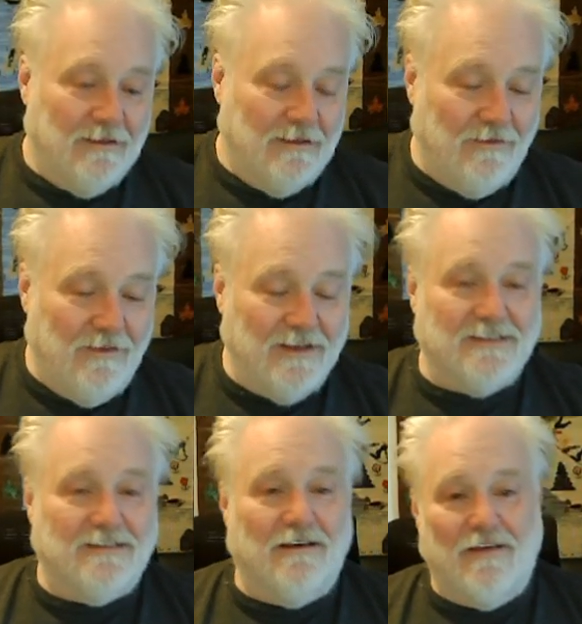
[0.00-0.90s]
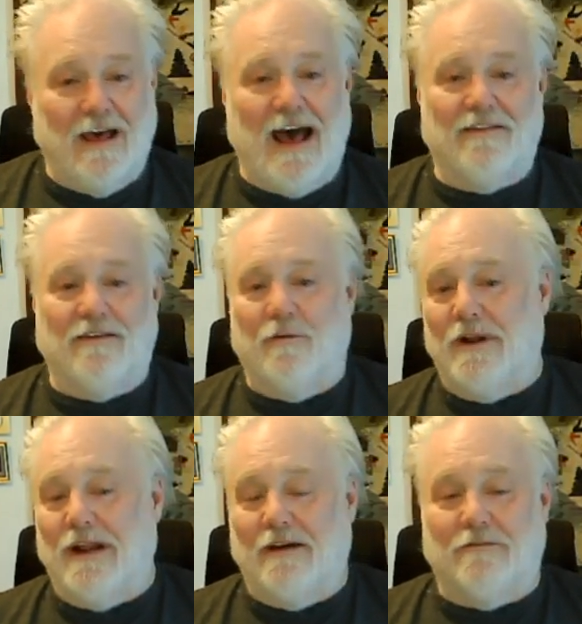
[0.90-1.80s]
the this, the that, the
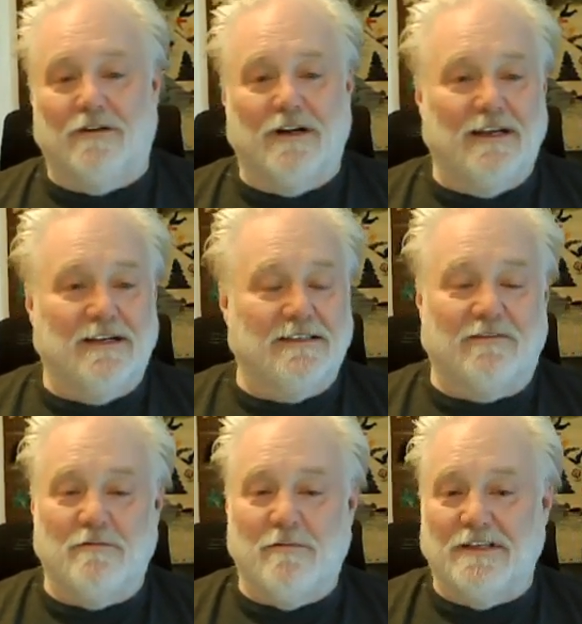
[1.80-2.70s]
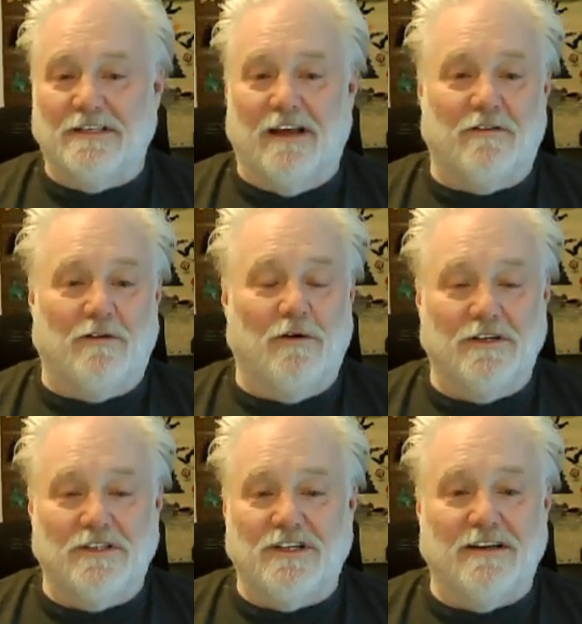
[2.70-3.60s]
whatever it is. Everybody's got their own
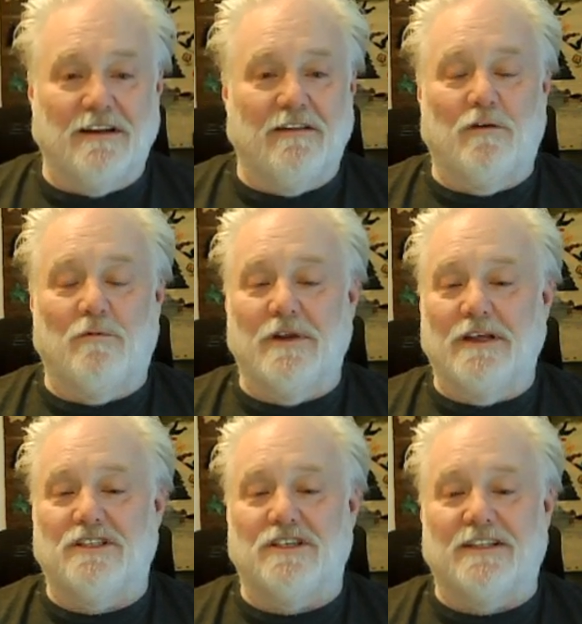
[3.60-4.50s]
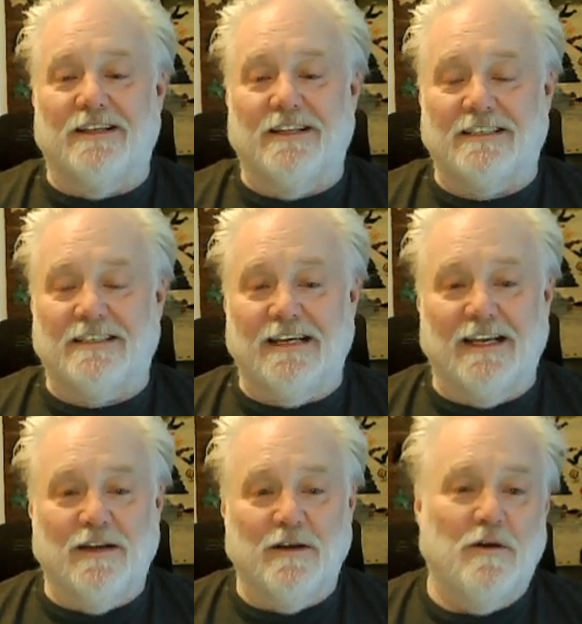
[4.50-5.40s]
agenda. Nobody is just
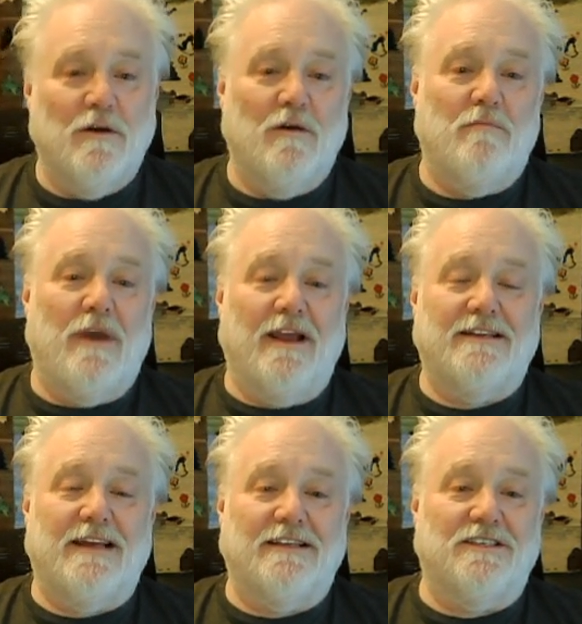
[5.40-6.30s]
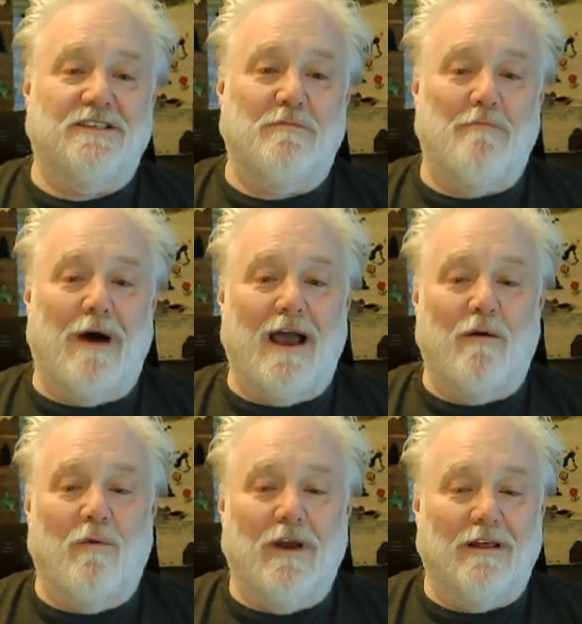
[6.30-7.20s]
listening, paying attention to my
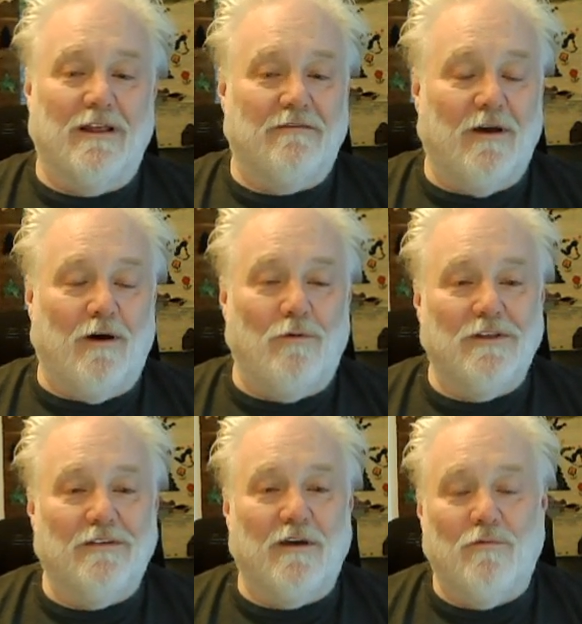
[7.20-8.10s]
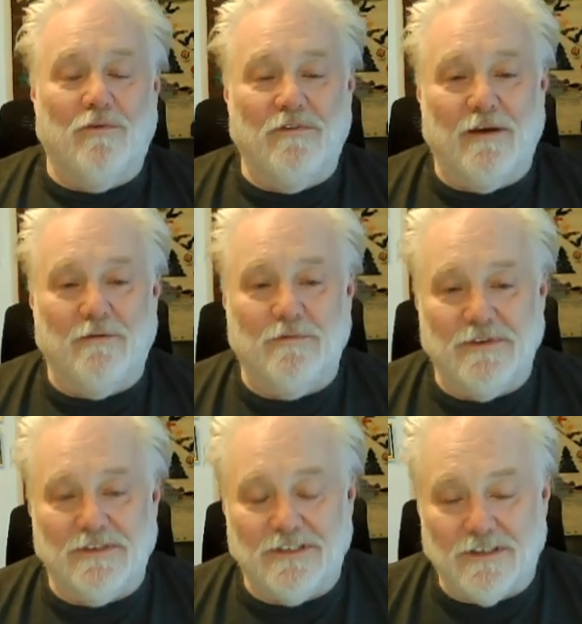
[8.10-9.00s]
will. If only they would, they would
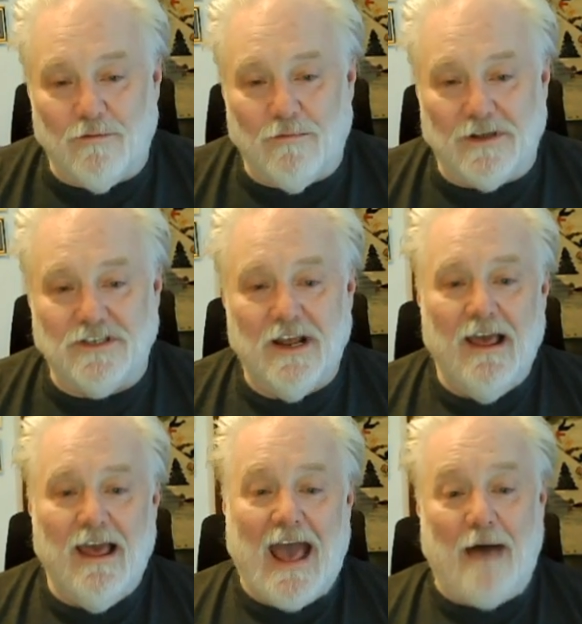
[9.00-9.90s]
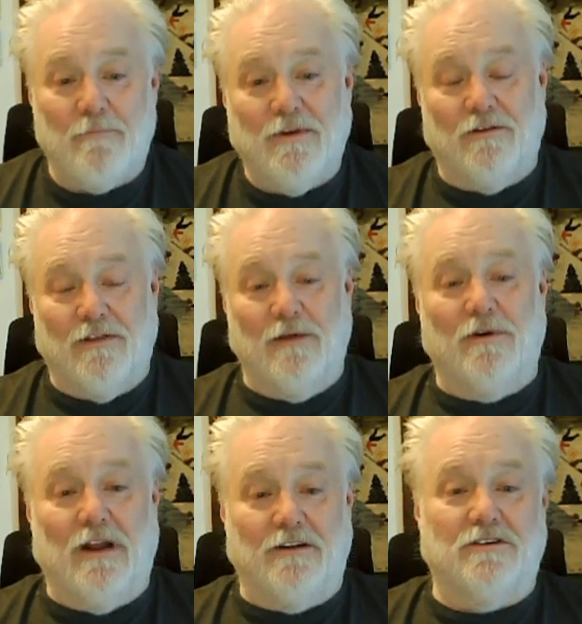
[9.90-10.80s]
be so much happier. They
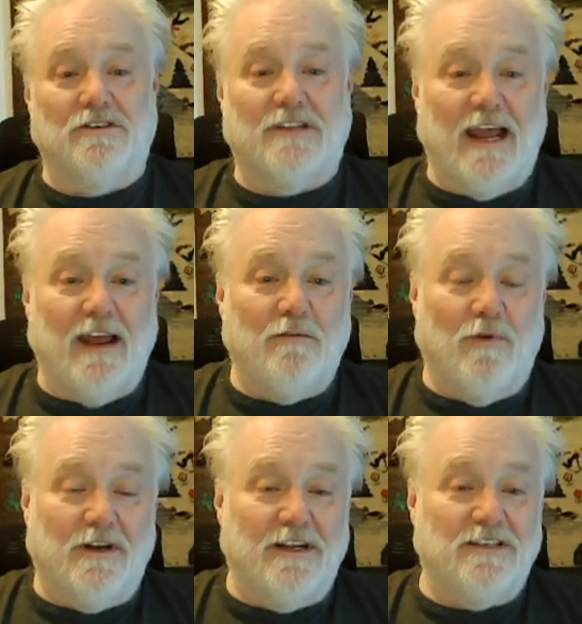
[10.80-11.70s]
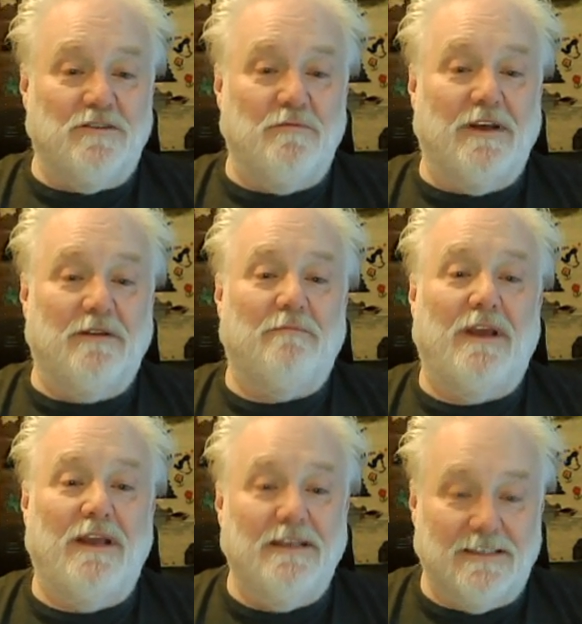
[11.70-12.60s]
would understand what it is to be at
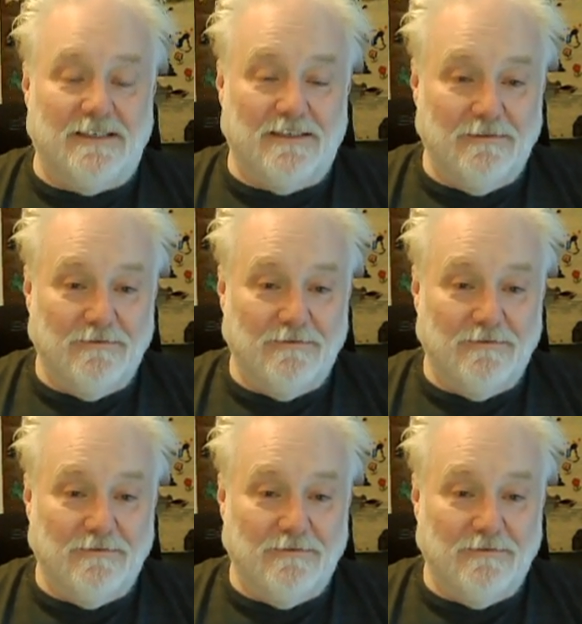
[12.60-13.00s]
peace.